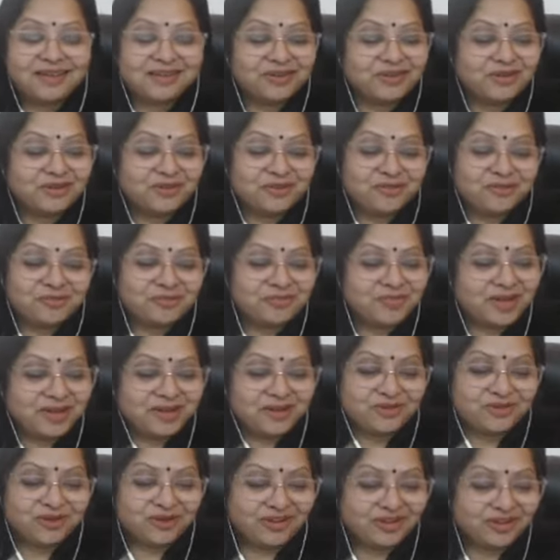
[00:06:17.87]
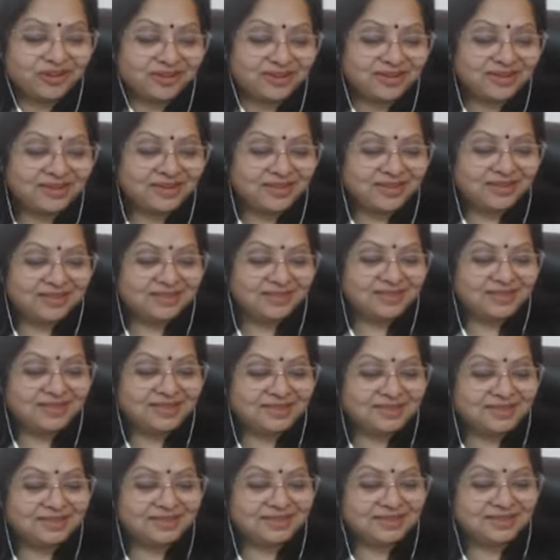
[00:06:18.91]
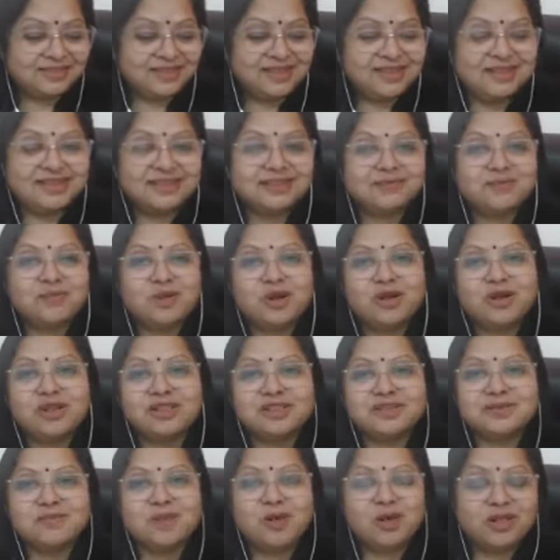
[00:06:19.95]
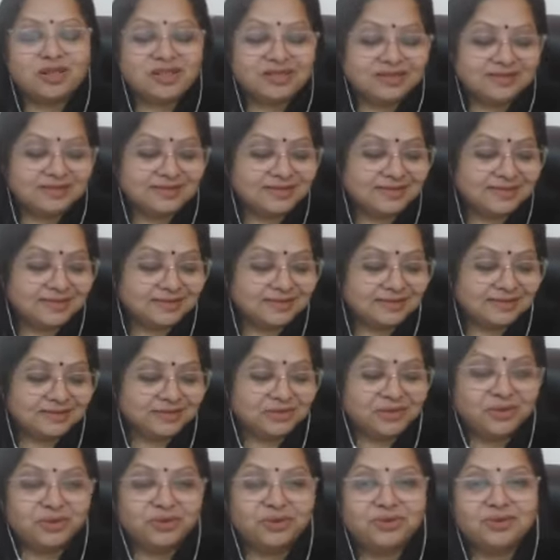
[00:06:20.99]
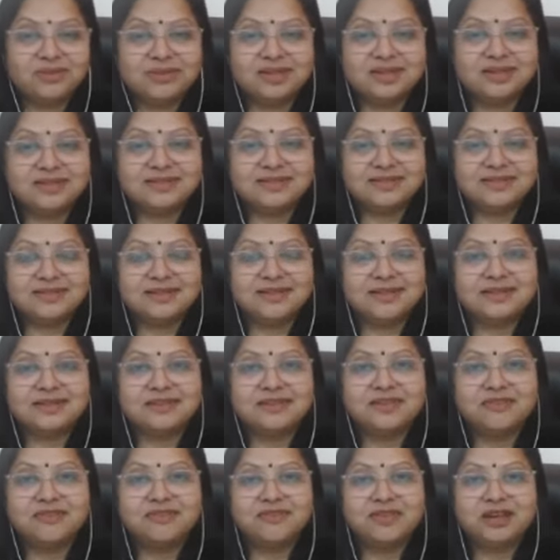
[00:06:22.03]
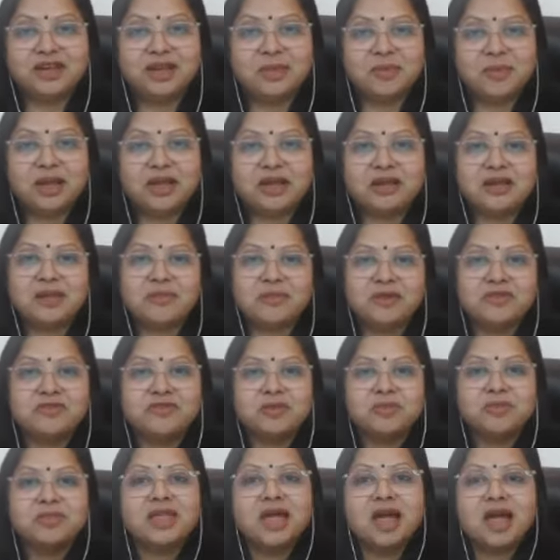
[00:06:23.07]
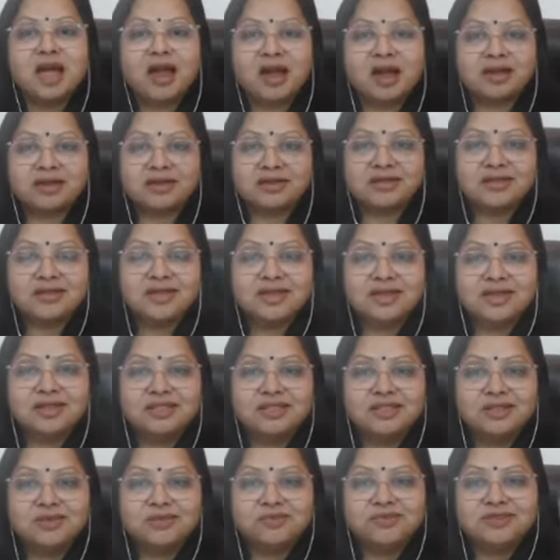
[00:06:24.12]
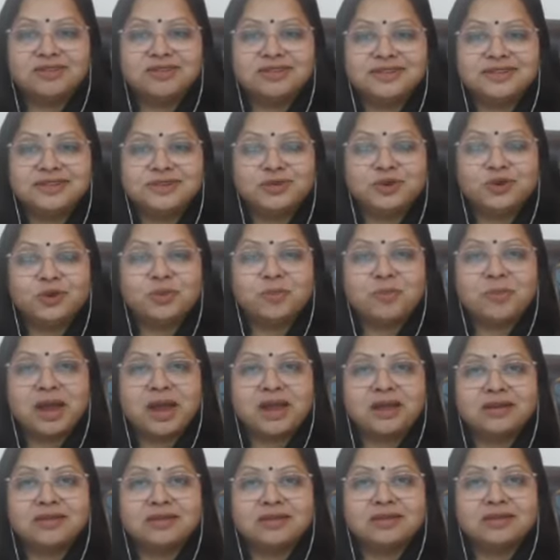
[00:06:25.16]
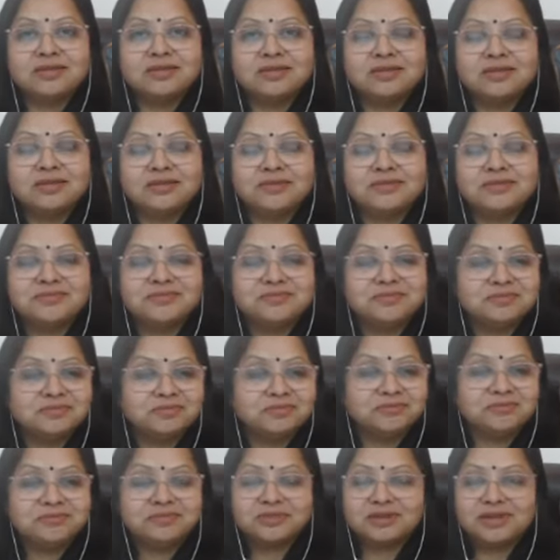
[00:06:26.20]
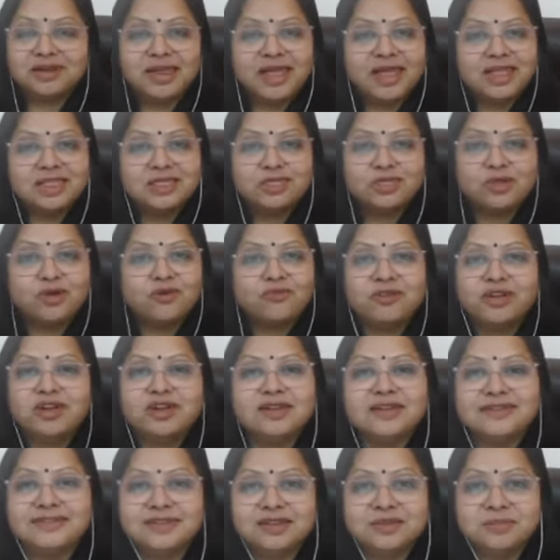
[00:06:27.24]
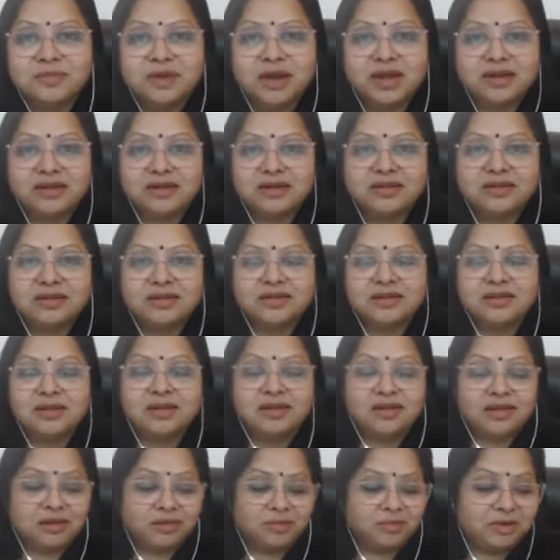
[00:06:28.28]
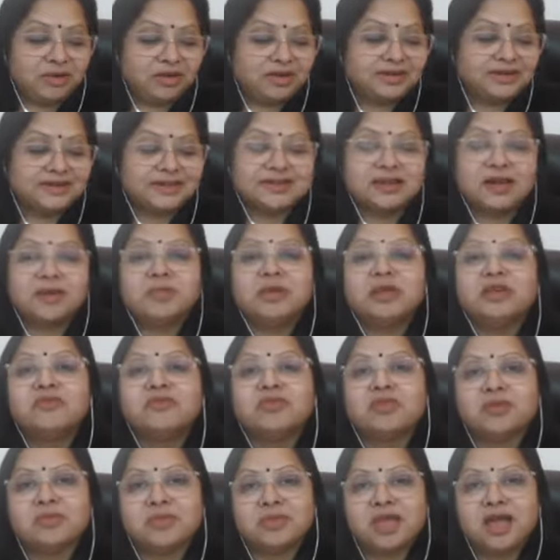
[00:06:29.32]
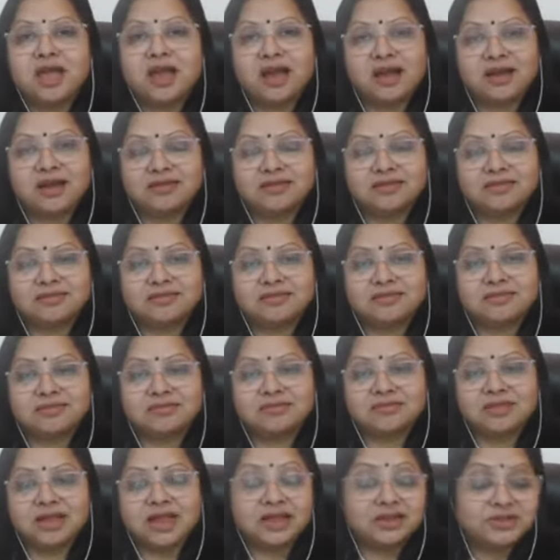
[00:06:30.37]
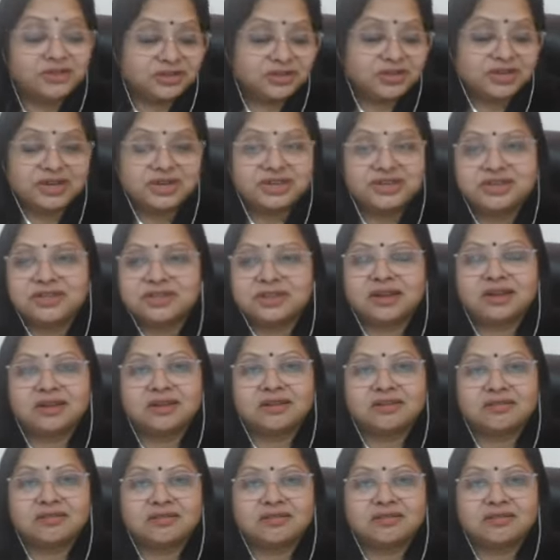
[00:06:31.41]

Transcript: Oh my God. This small, you know, it is a feedback coming from the heart. The words don't matter. The length of it doesn't matter. But it's coming from the heart. I cherish that.